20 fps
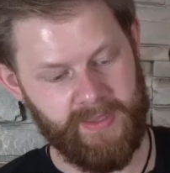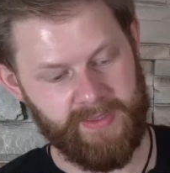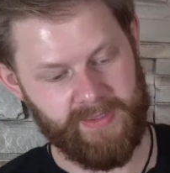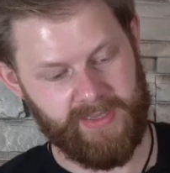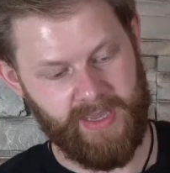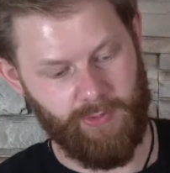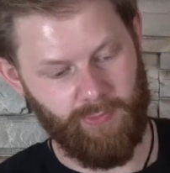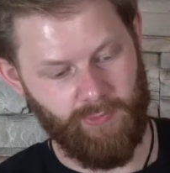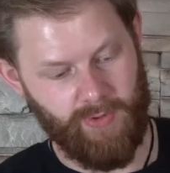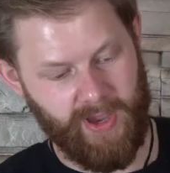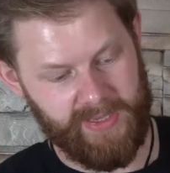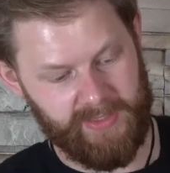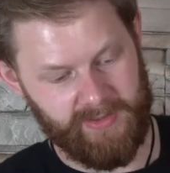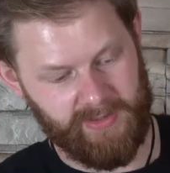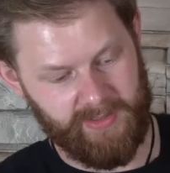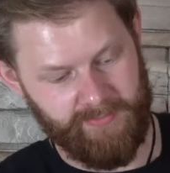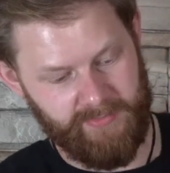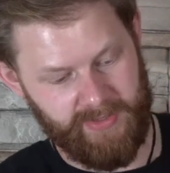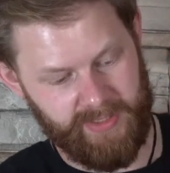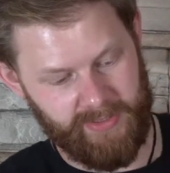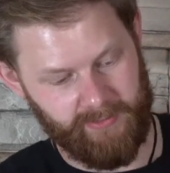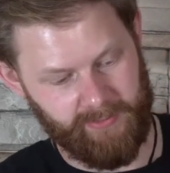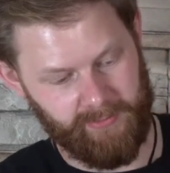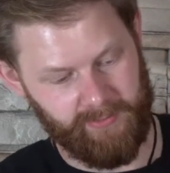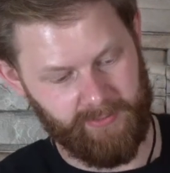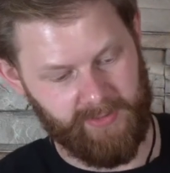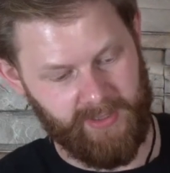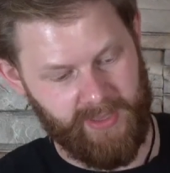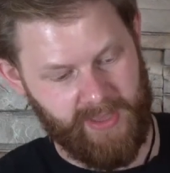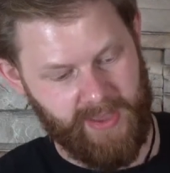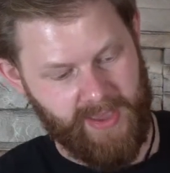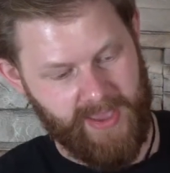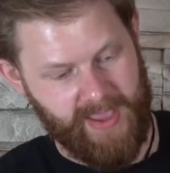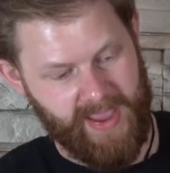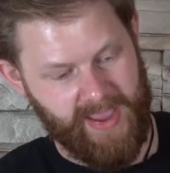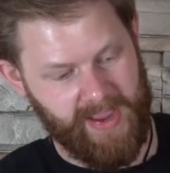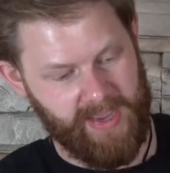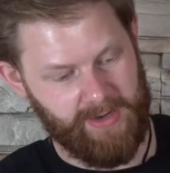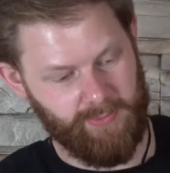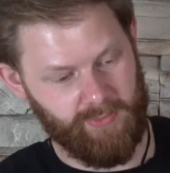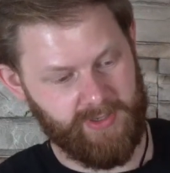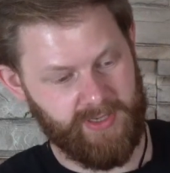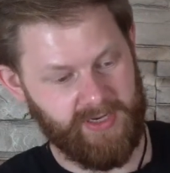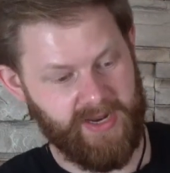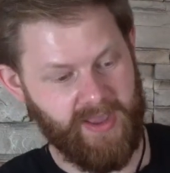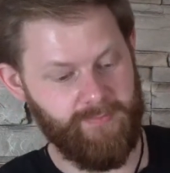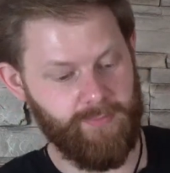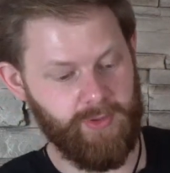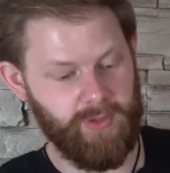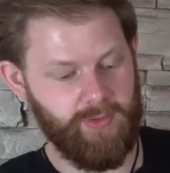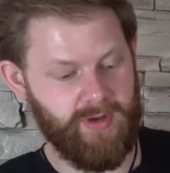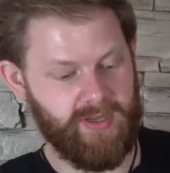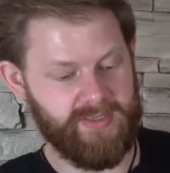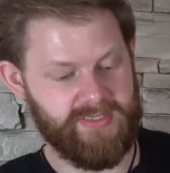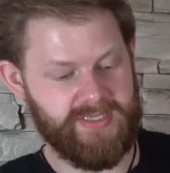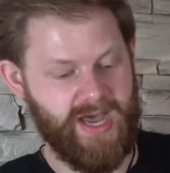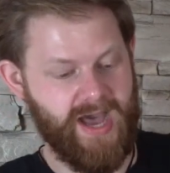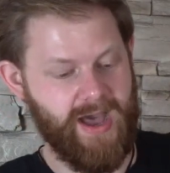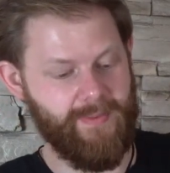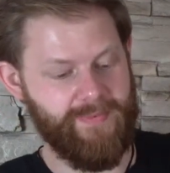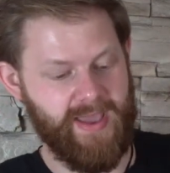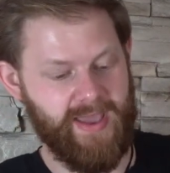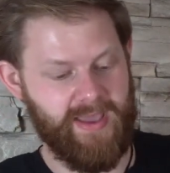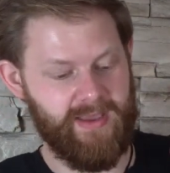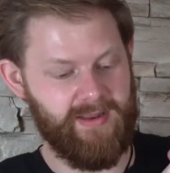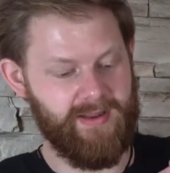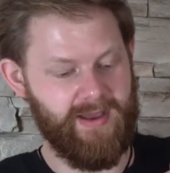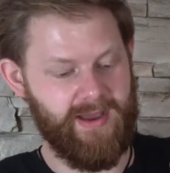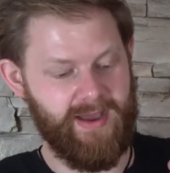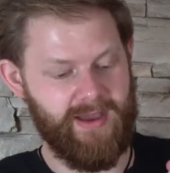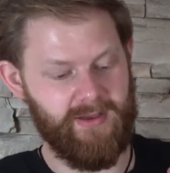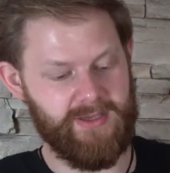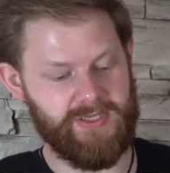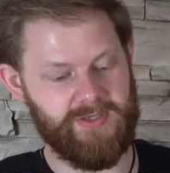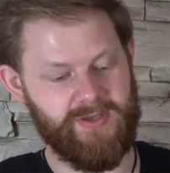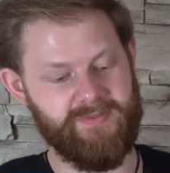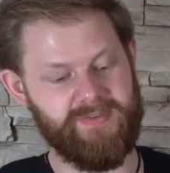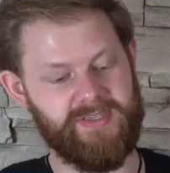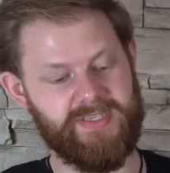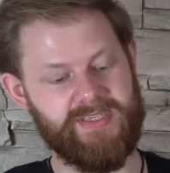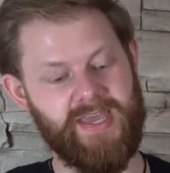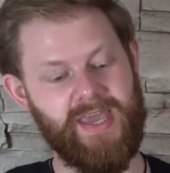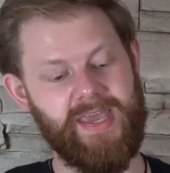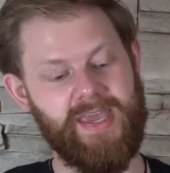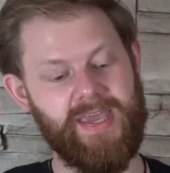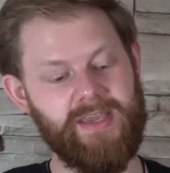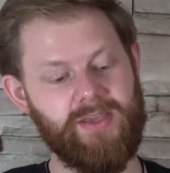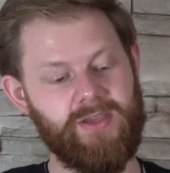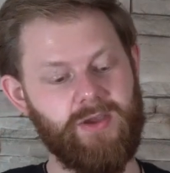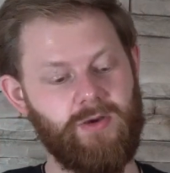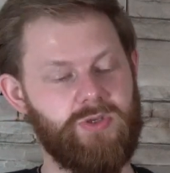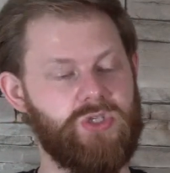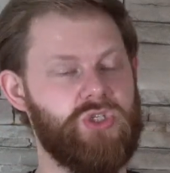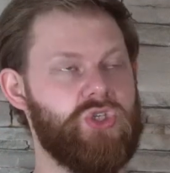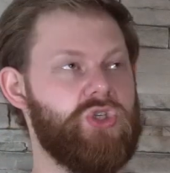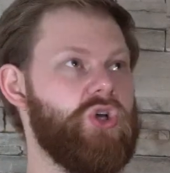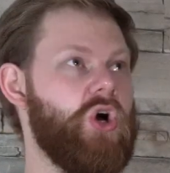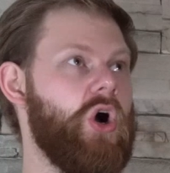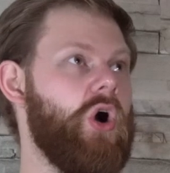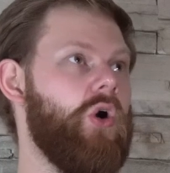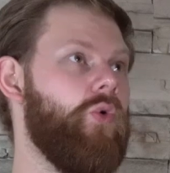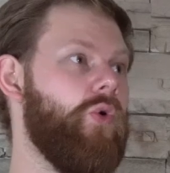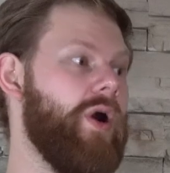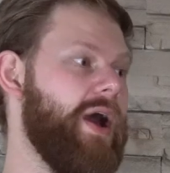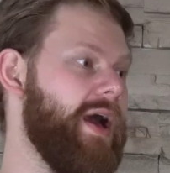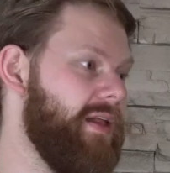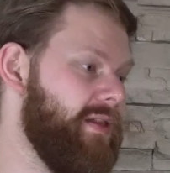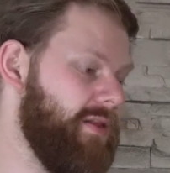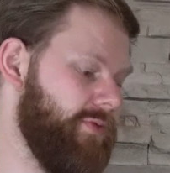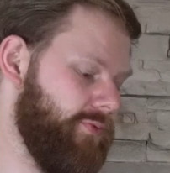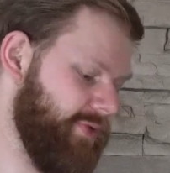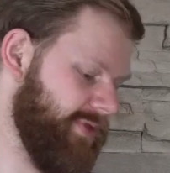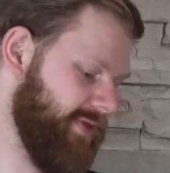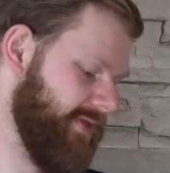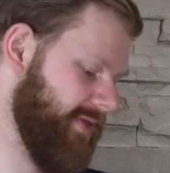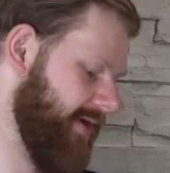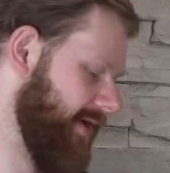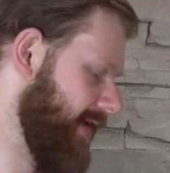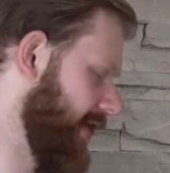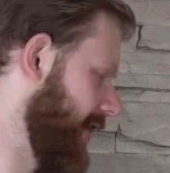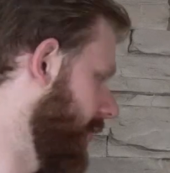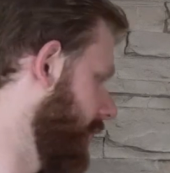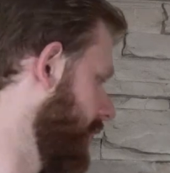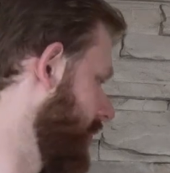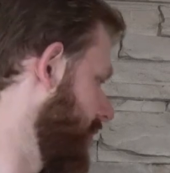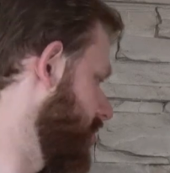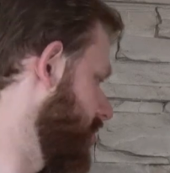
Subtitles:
got white in the middle, and we're gonna have blue on top. And I also have to say, it goes so well with the